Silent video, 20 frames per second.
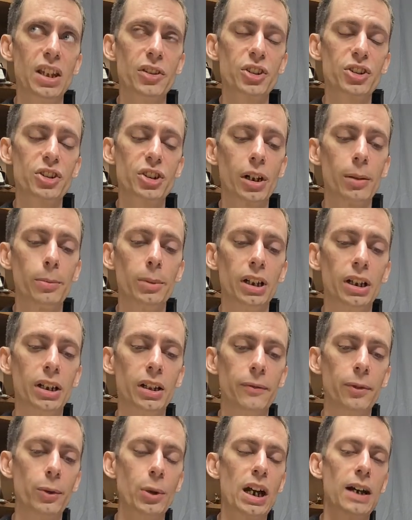hit the share
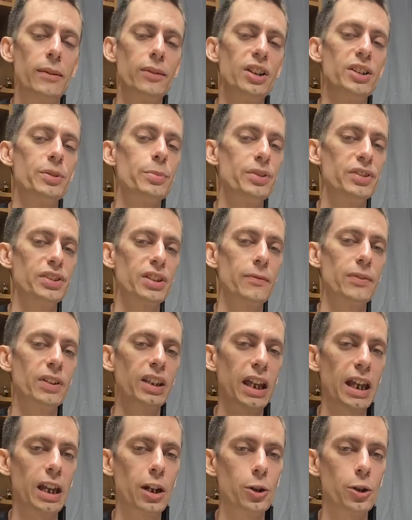button if you have a specific